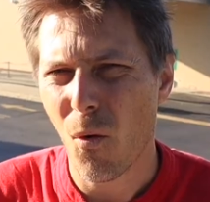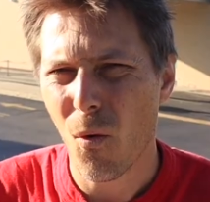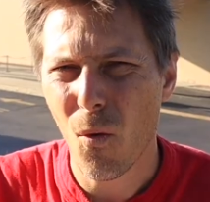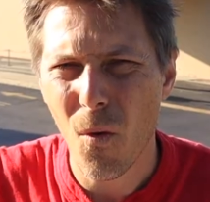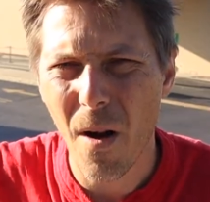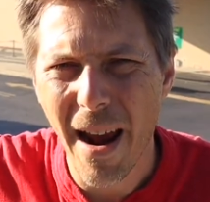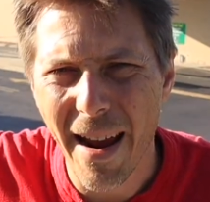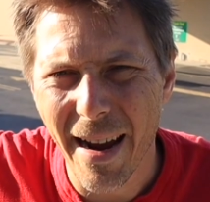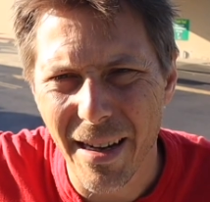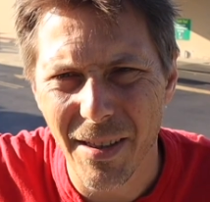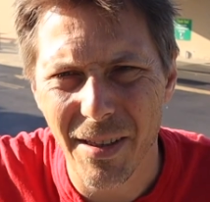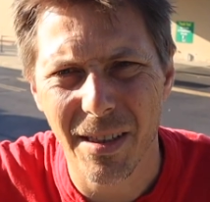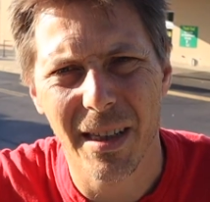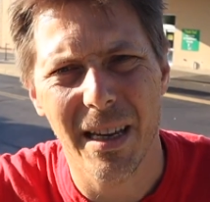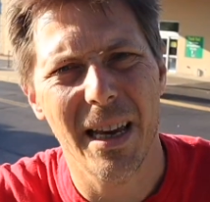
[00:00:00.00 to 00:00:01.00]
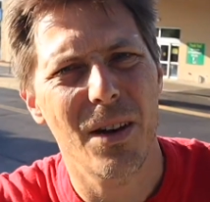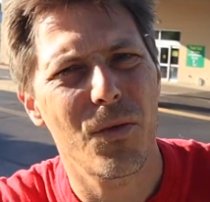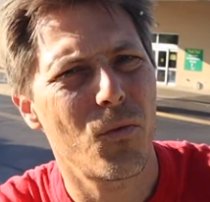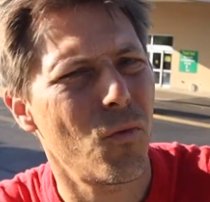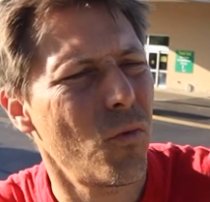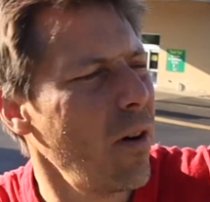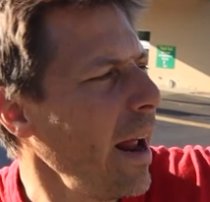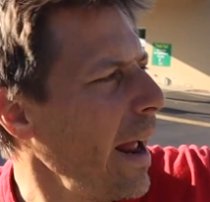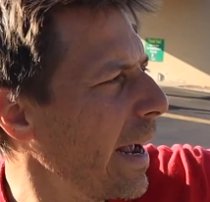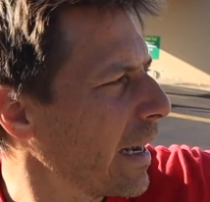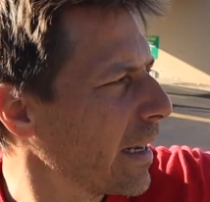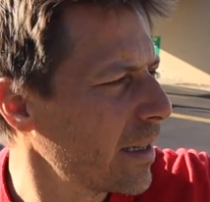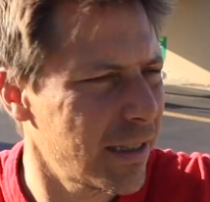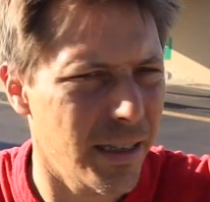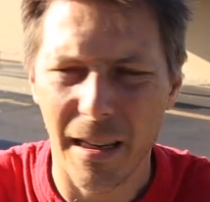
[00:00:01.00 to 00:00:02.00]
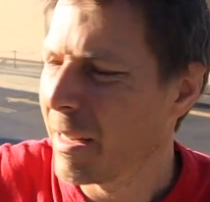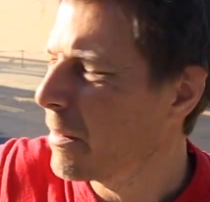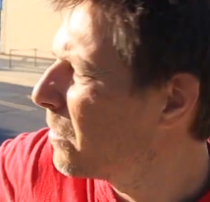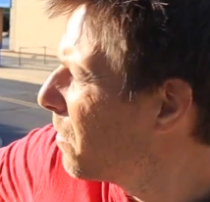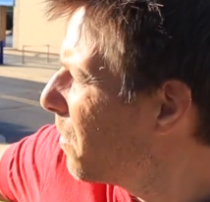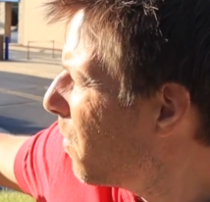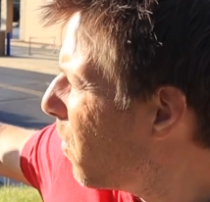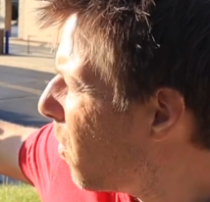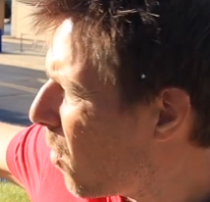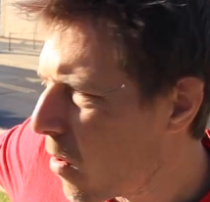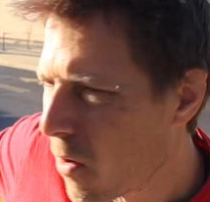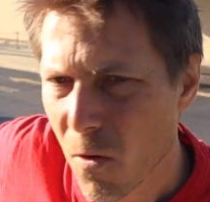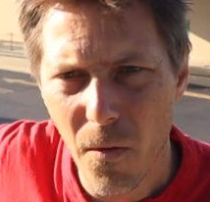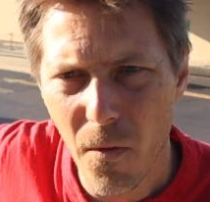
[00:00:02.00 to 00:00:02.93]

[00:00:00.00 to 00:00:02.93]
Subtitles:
racks and racks and more